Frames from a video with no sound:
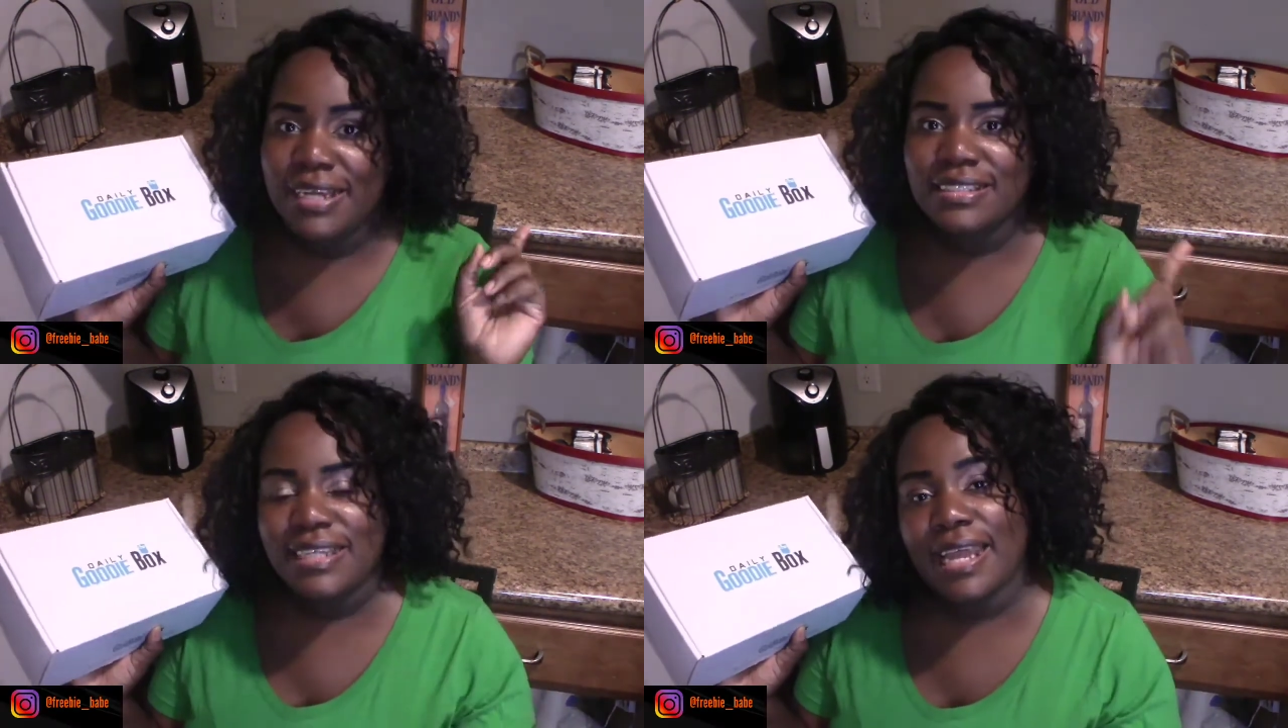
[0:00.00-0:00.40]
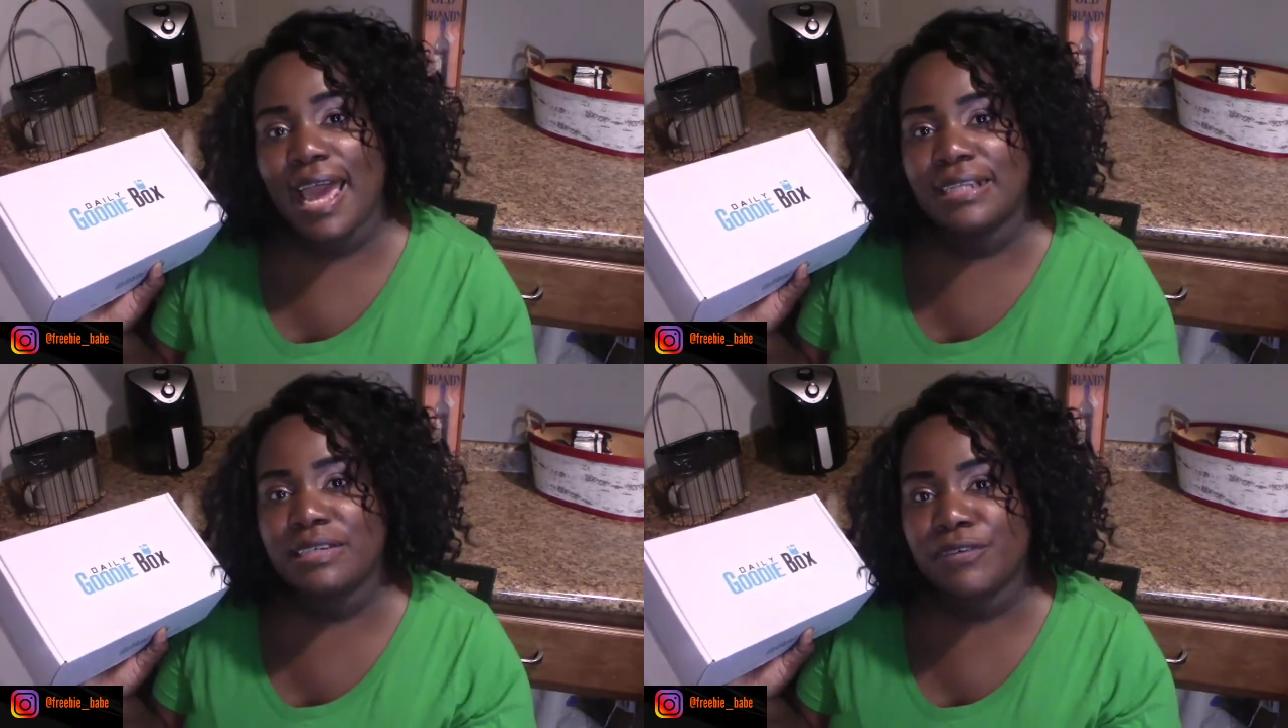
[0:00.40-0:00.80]
stay
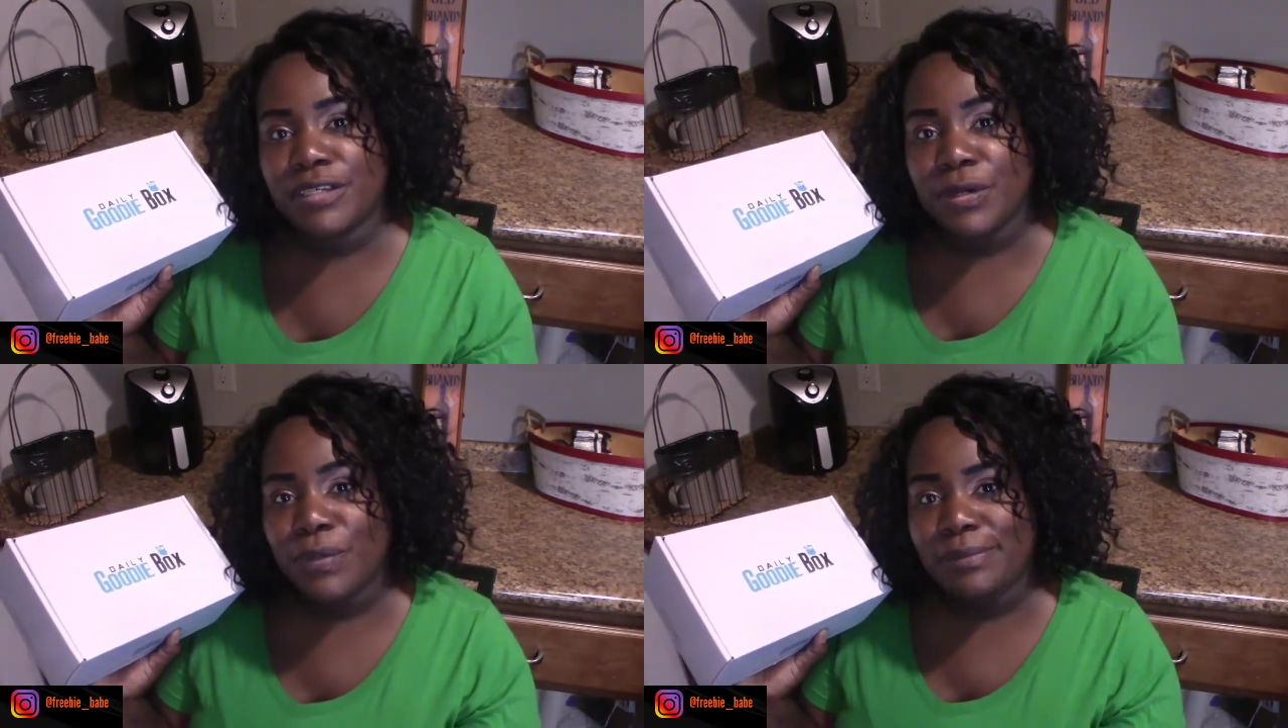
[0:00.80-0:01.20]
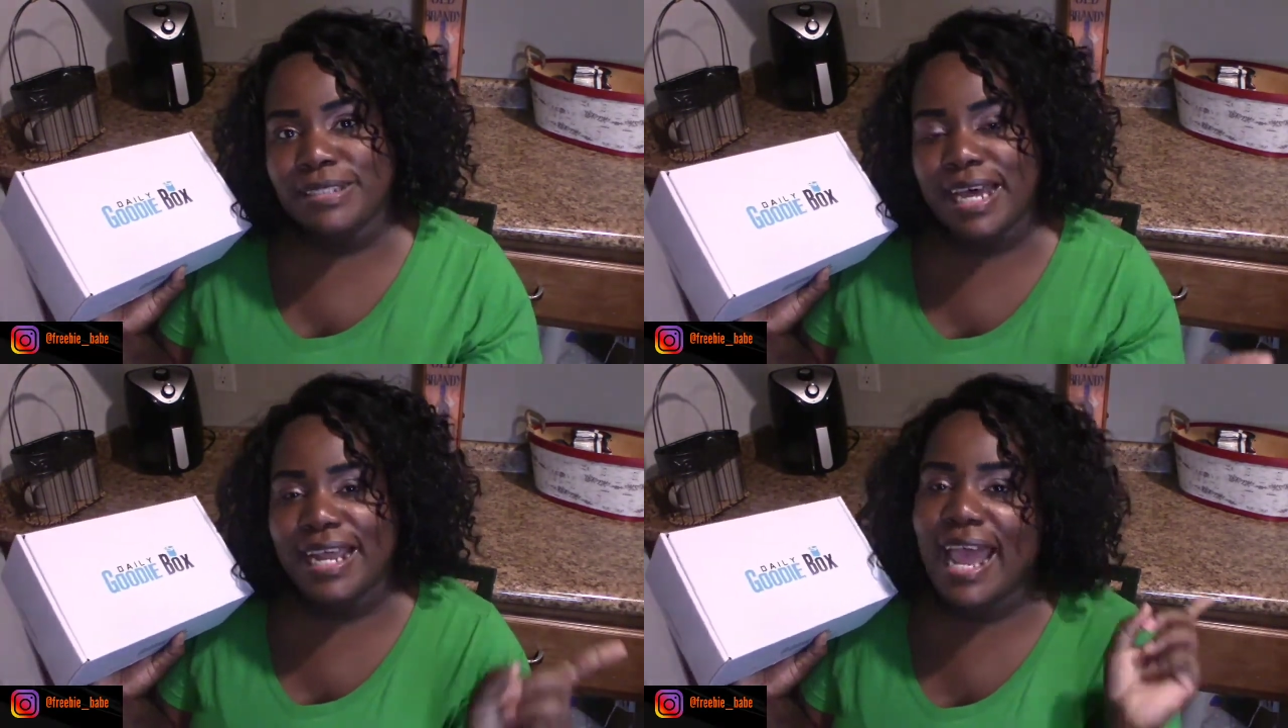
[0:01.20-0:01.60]
active on their website